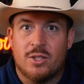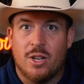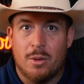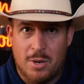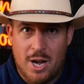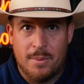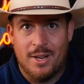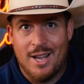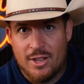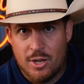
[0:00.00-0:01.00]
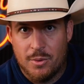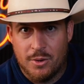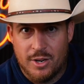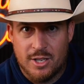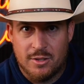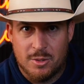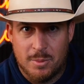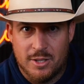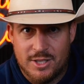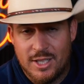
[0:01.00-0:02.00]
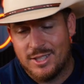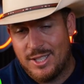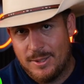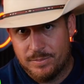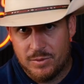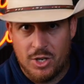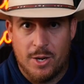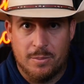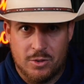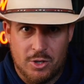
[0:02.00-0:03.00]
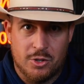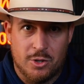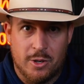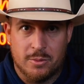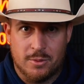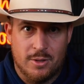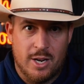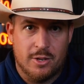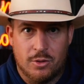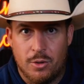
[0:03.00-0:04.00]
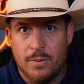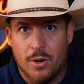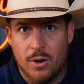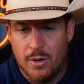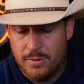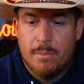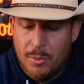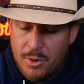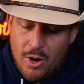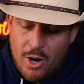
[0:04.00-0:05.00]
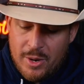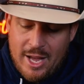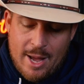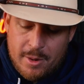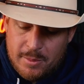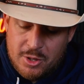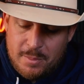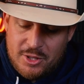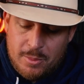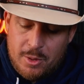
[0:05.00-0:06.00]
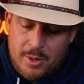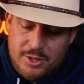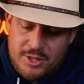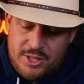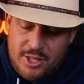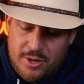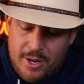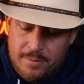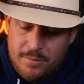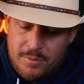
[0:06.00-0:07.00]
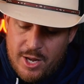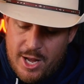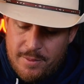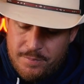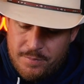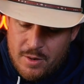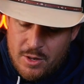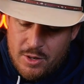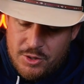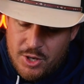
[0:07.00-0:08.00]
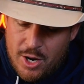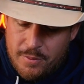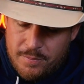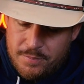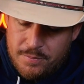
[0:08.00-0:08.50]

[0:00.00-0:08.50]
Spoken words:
and saw the property, I thought we were going to have to spend $60,000. So shows you I was not too far off. But we know our rehab number is going to be somewhere around $60,000. Okay. So